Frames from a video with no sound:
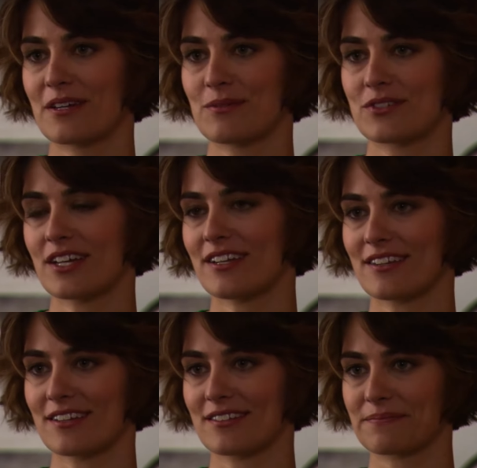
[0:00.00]
about you and Jenny
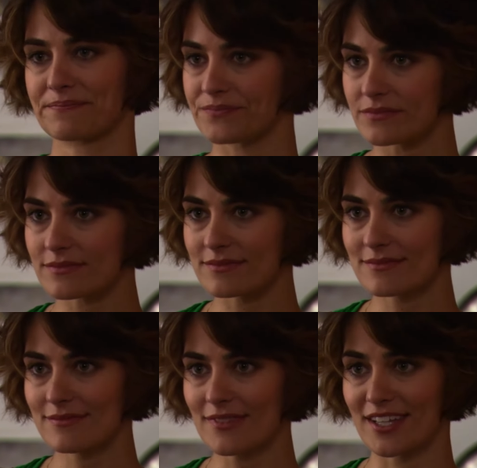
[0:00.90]
that.
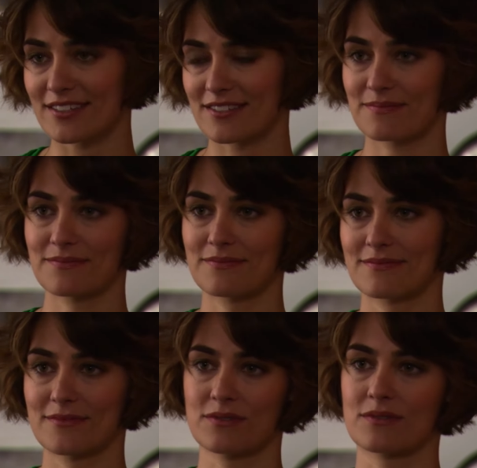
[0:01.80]
Oh. That's
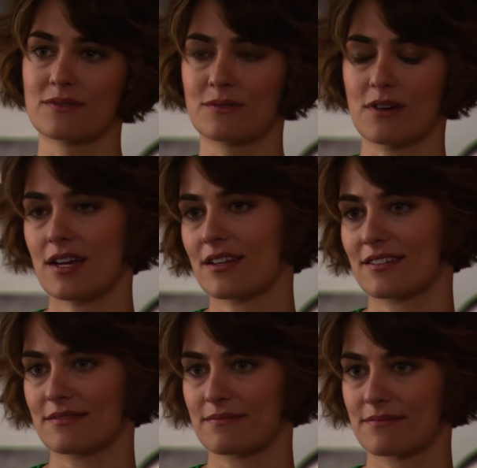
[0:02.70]
oh.
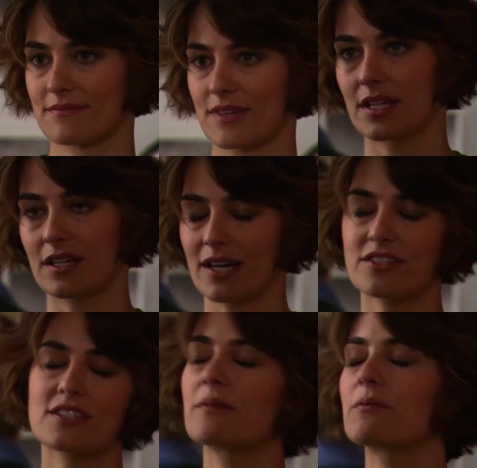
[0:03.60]
great. And, you know,
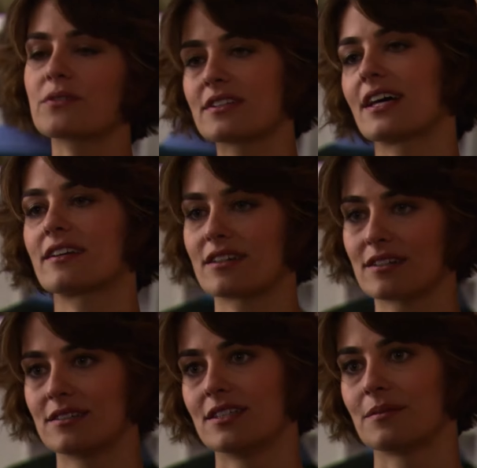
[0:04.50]
I just, I wrote the
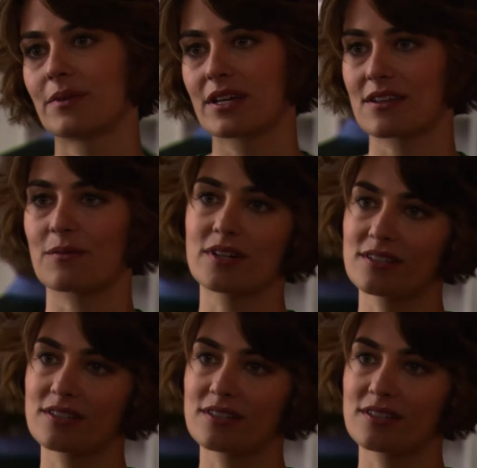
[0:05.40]
letter because I